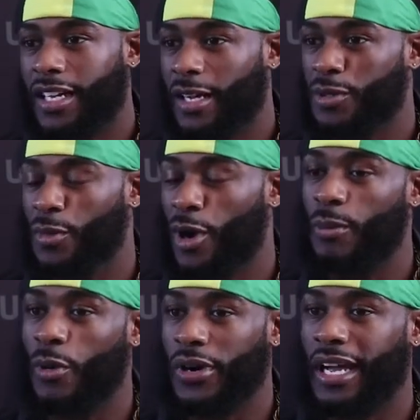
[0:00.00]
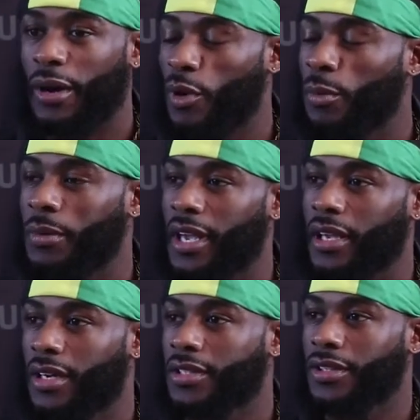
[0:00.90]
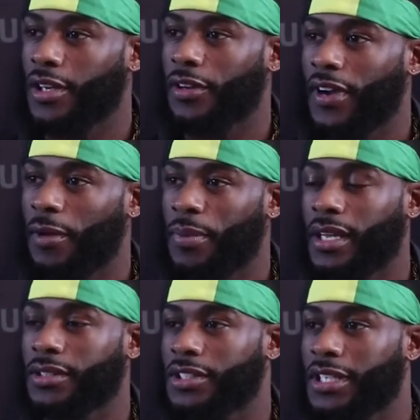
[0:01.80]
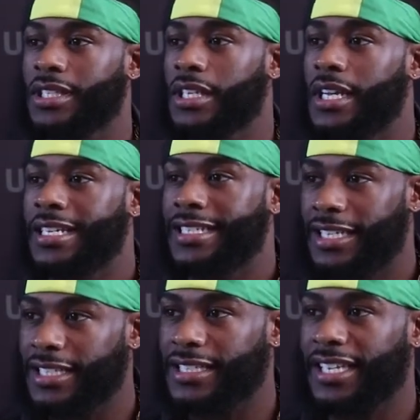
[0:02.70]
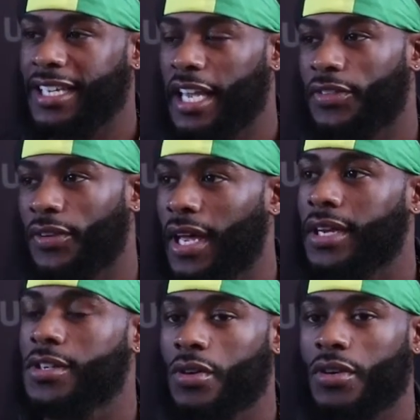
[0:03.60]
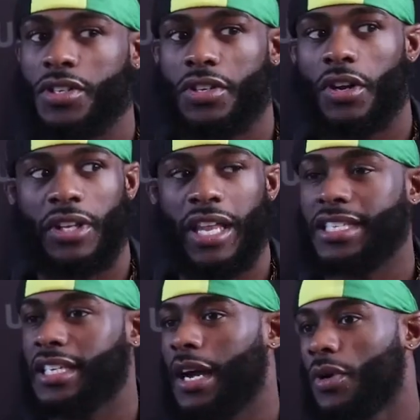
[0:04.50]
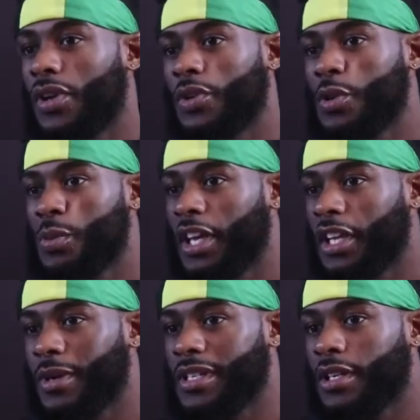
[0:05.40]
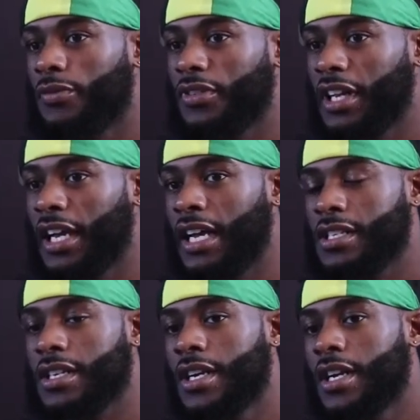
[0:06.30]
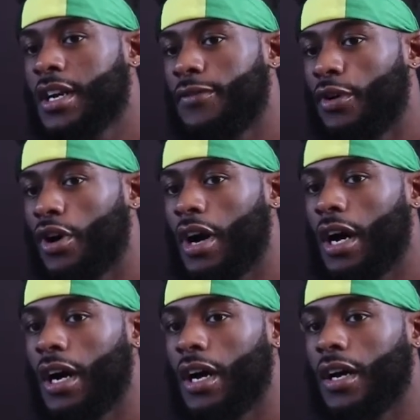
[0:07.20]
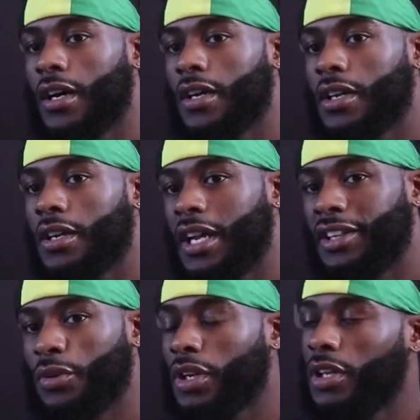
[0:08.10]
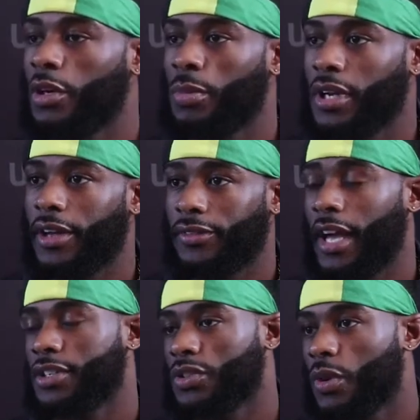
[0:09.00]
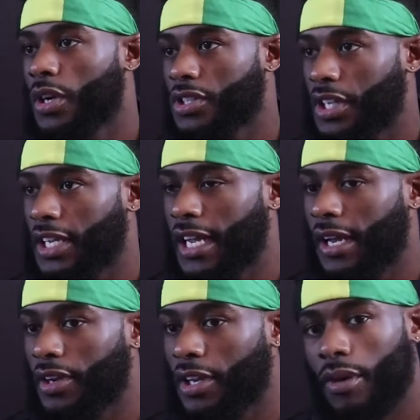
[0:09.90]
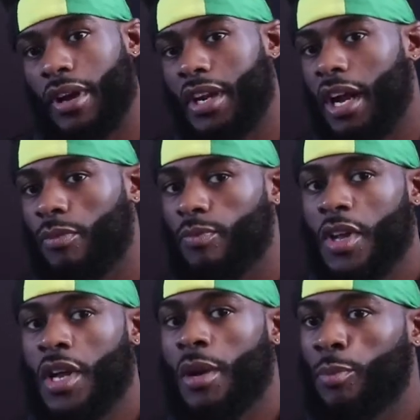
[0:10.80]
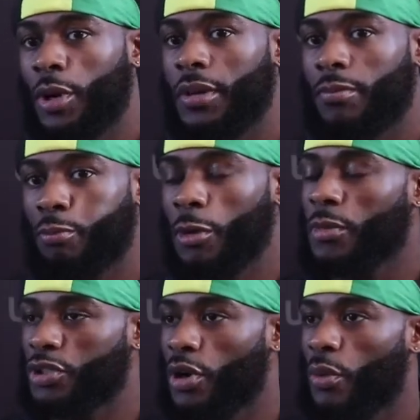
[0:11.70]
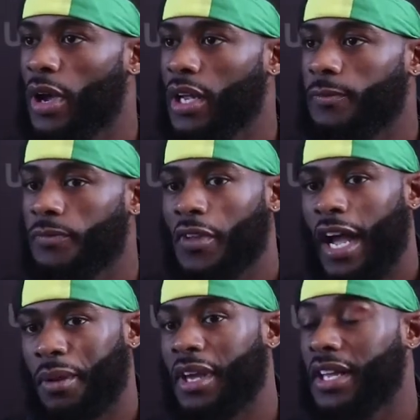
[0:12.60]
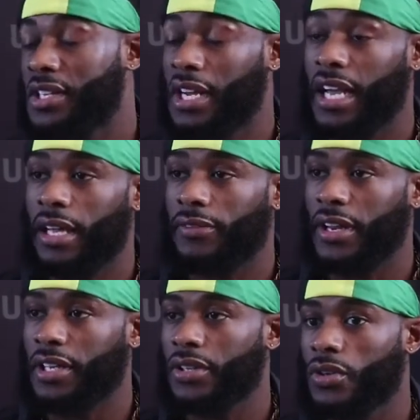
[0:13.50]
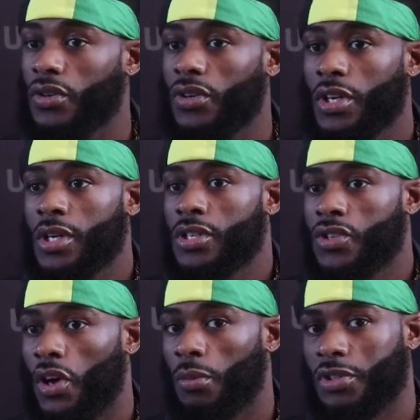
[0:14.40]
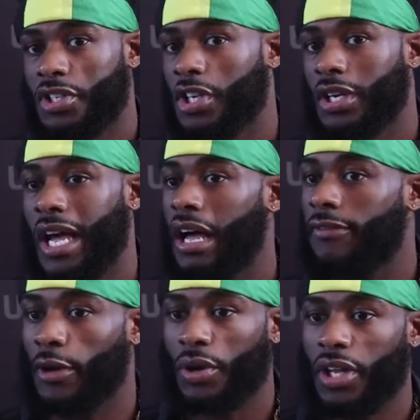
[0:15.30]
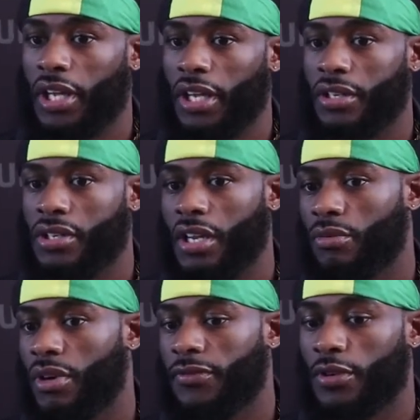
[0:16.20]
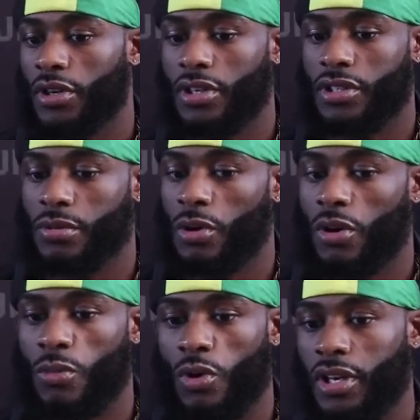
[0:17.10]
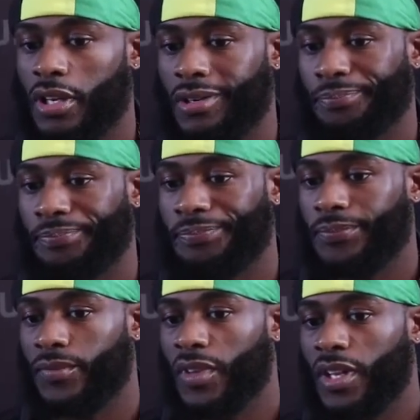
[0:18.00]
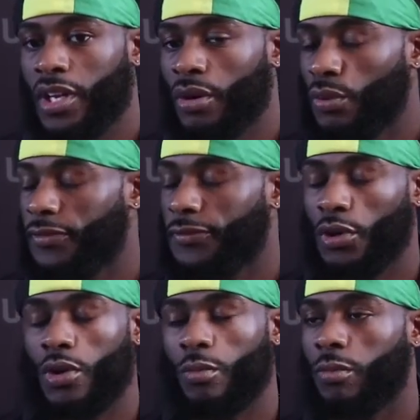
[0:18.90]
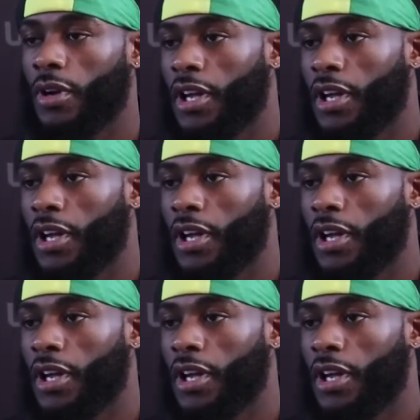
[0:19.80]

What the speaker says: come tomorrow morning, I will be making 135 pounds just in case for that insurance. The last thing I want to do is be kicking myself in the ass for not doing a little bit of extra work to get down there. Right now I'm pretty much on weight. I can make it tonight if I needed to. So I'm just chilling out, floating, and just getting ready for tomorrow morning and refuel,